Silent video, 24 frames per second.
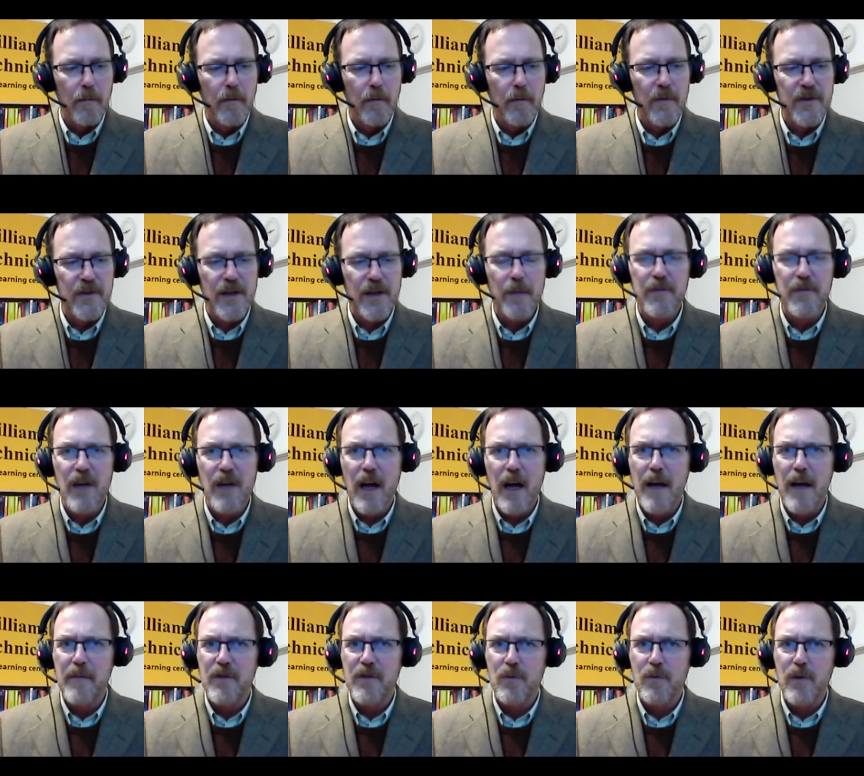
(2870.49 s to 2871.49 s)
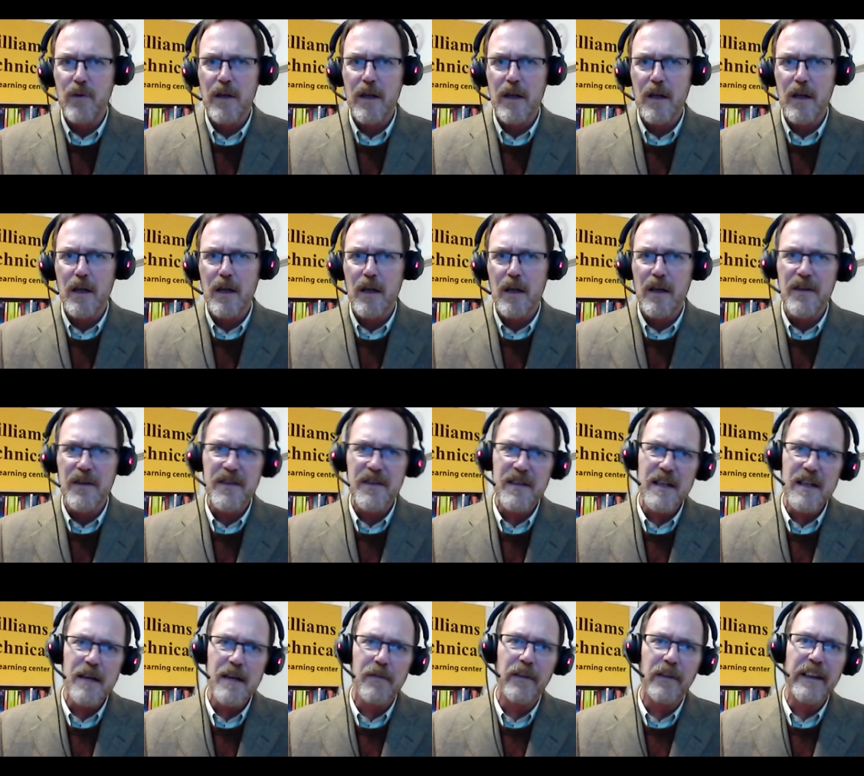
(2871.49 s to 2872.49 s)
sometimes we
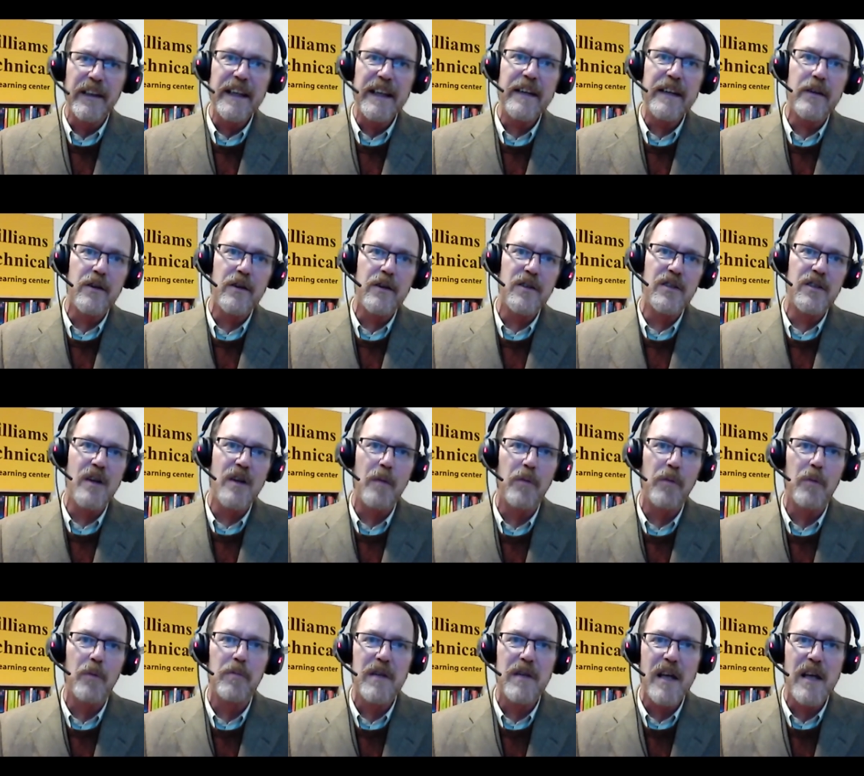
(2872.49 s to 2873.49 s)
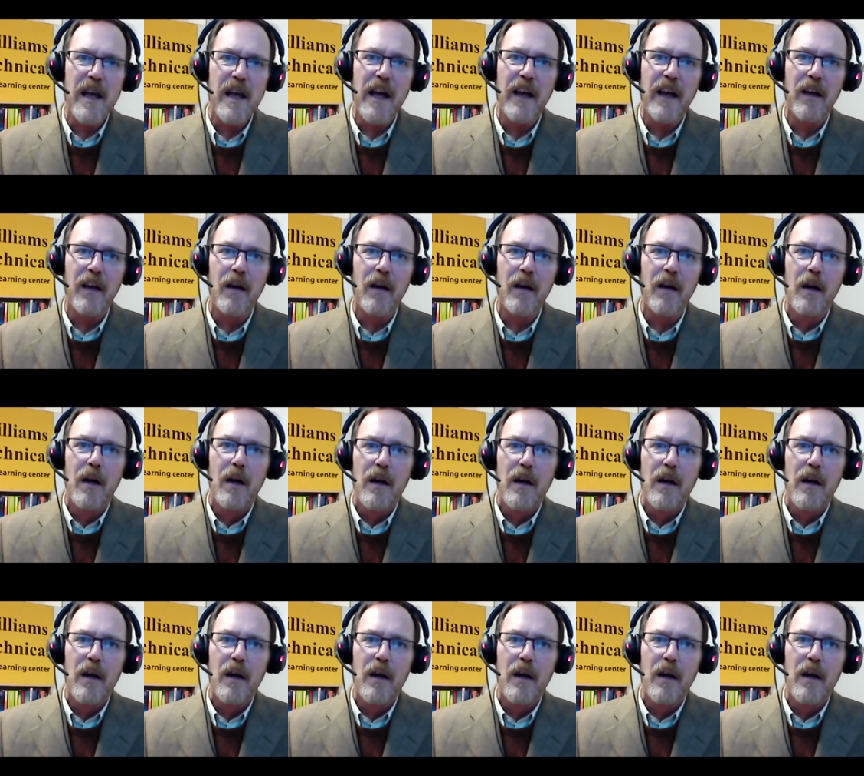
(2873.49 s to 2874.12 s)
conceive leadership being